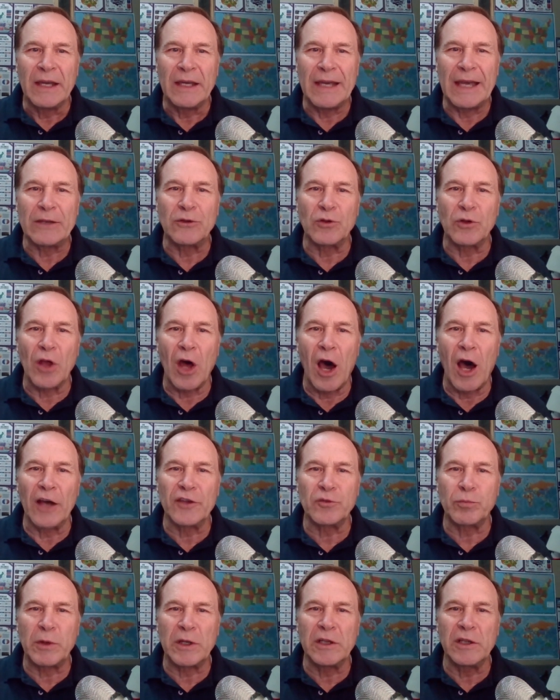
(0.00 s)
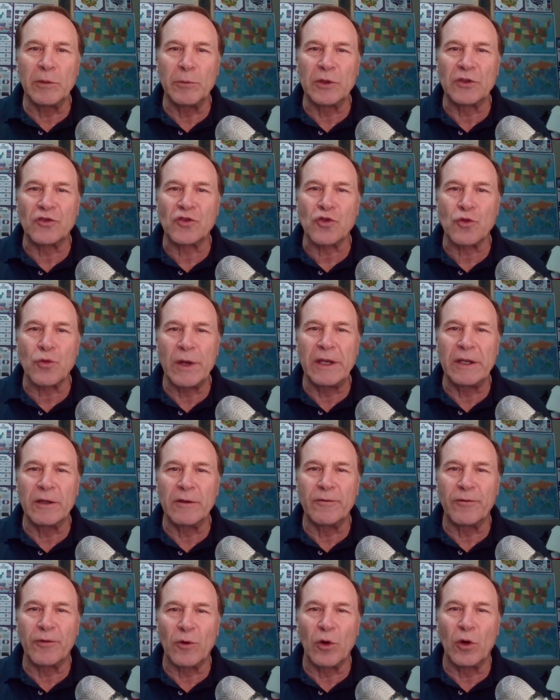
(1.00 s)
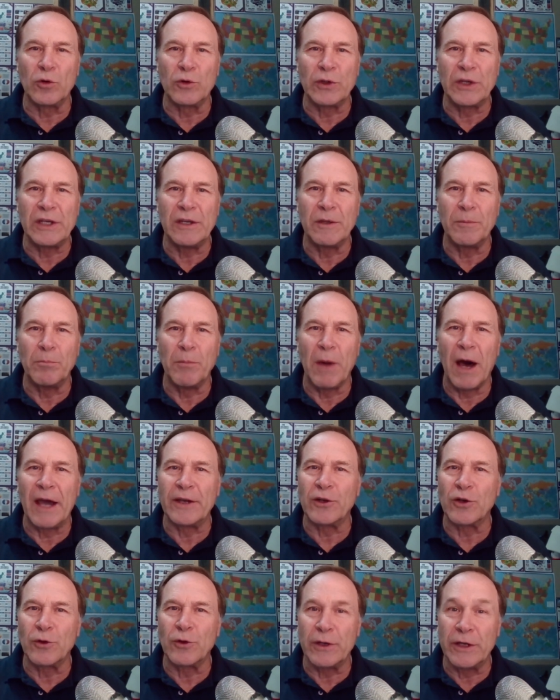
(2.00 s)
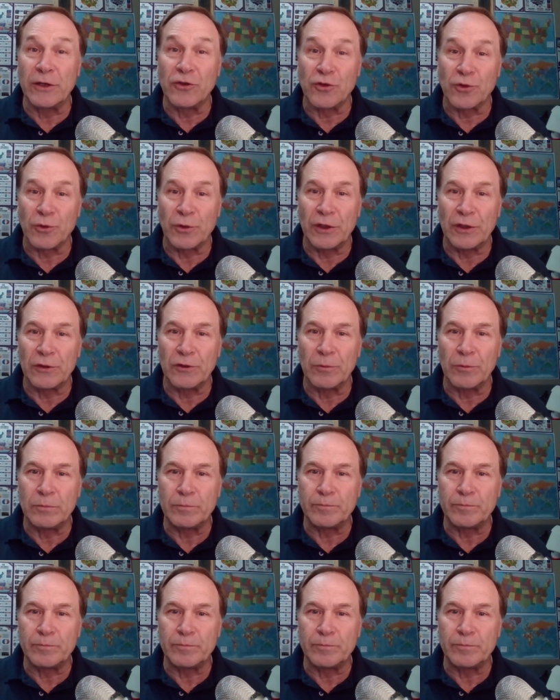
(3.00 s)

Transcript: get to the hospital and was treated for only minor injuries.